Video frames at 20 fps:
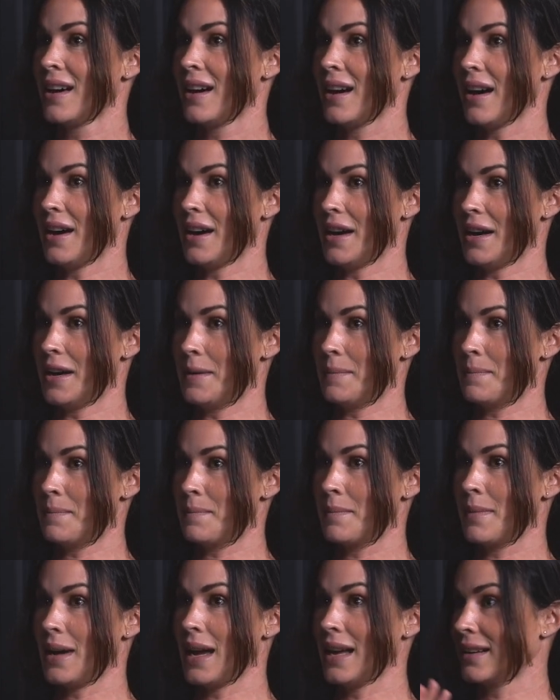
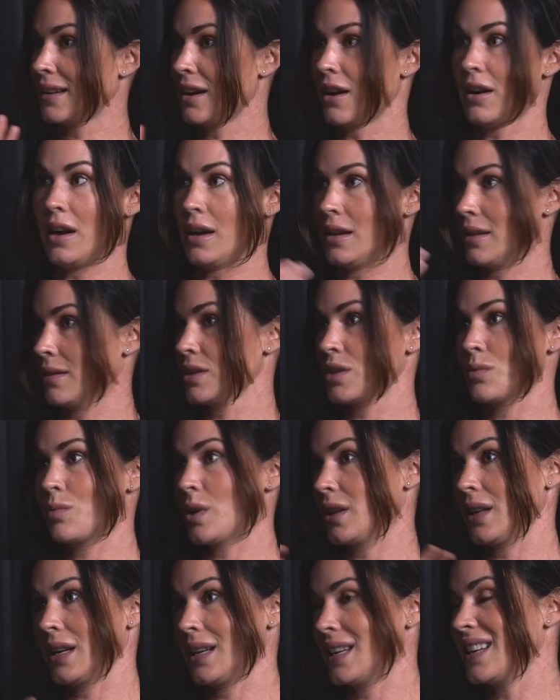and got to
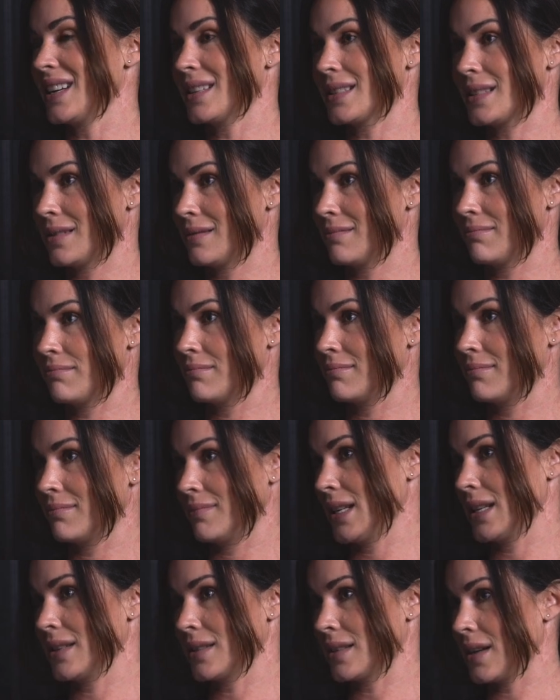where like he doesn't
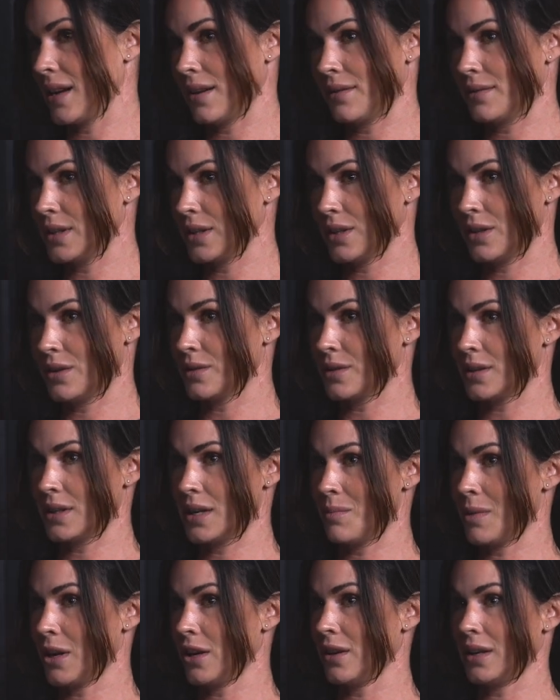have to use
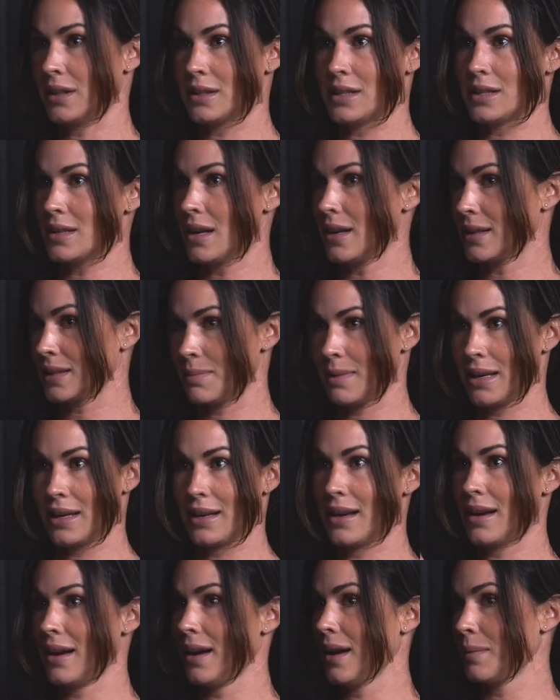any Miralax. He's not
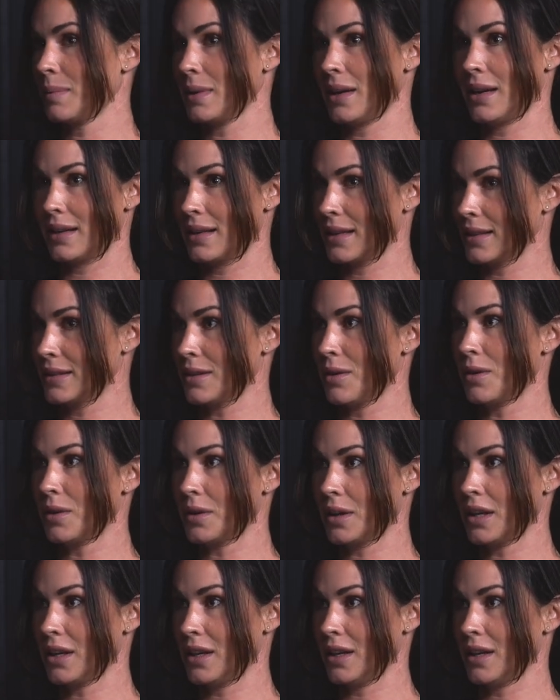spitting up. Like it's all
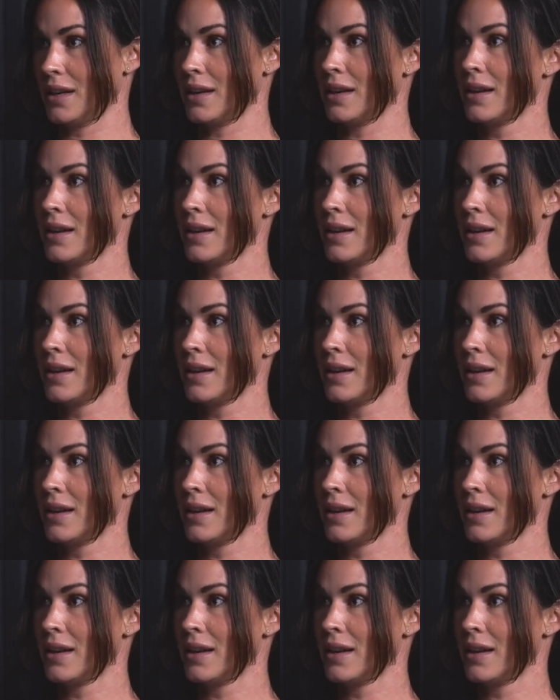good.